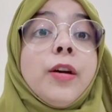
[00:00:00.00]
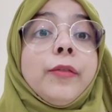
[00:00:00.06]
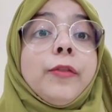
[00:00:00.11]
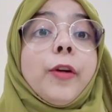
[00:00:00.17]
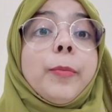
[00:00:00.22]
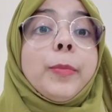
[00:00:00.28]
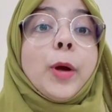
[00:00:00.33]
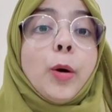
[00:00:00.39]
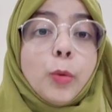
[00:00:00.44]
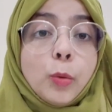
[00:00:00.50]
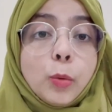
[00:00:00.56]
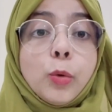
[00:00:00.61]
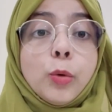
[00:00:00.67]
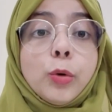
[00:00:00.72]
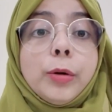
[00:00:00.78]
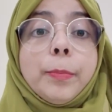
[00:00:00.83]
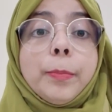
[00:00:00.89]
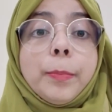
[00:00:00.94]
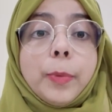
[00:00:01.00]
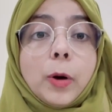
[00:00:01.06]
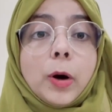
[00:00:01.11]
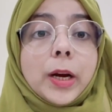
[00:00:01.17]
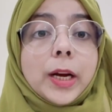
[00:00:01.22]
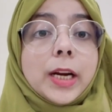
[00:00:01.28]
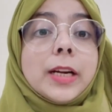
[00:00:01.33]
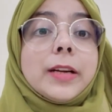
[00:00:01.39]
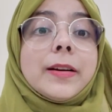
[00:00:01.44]
from your own
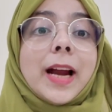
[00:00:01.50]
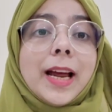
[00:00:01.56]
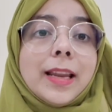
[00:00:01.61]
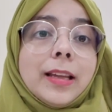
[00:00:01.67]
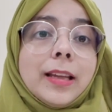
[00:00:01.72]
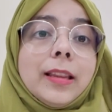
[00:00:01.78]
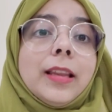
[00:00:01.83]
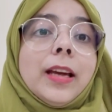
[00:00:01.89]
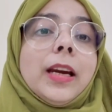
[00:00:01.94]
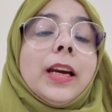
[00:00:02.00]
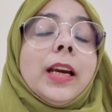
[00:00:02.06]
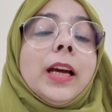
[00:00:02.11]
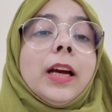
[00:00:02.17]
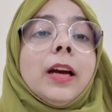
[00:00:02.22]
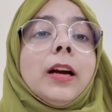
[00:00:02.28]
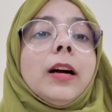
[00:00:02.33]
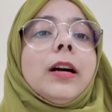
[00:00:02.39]
pocket rather than